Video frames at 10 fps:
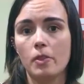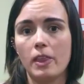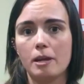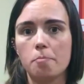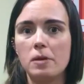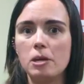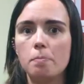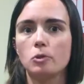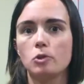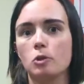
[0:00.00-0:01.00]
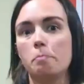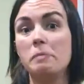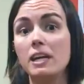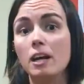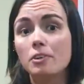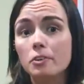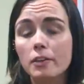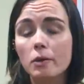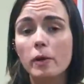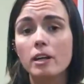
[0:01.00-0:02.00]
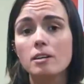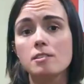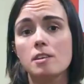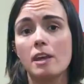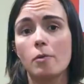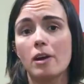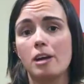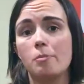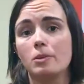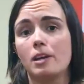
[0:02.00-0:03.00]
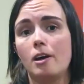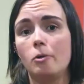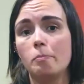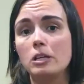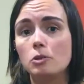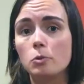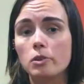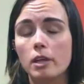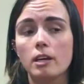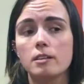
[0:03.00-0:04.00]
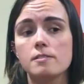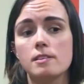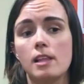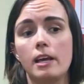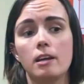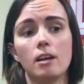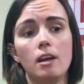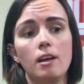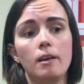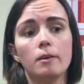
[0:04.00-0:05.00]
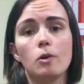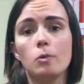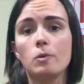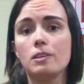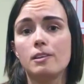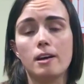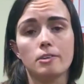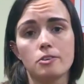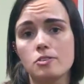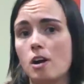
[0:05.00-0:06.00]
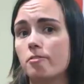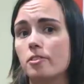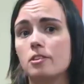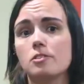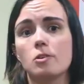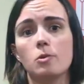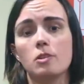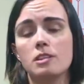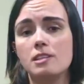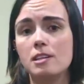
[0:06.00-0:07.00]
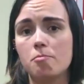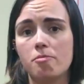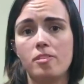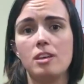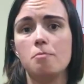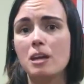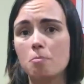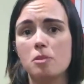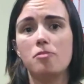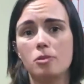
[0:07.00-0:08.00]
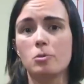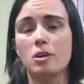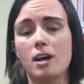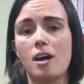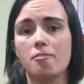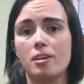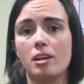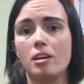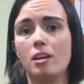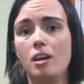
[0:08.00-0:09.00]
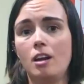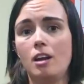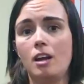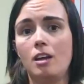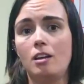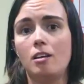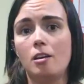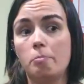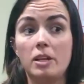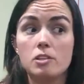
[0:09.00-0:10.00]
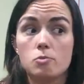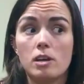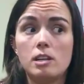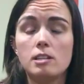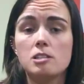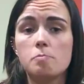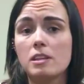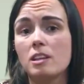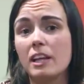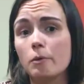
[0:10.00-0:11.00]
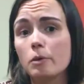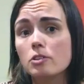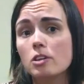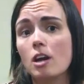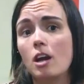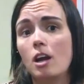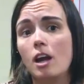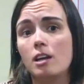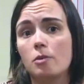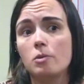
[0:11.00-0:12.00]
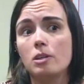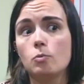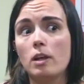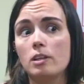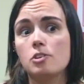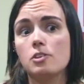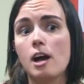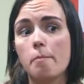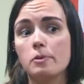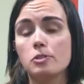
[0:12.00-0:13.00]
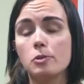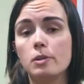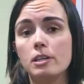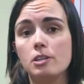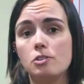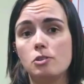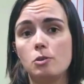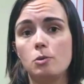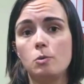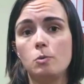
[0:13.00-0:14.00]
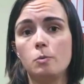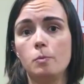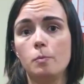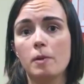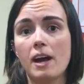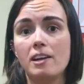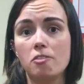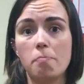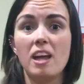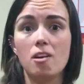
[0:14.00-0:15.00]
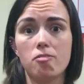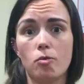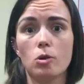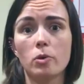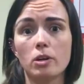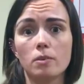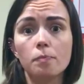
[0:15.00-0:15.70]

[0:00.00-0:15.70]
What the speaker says: like people took me under their wings and they were able to help me do things like go to the doctor's office, go to the DMV, make me feel more confident in a place where I didn't speak the language. And I really relished the opportunity to kind of pay it forward.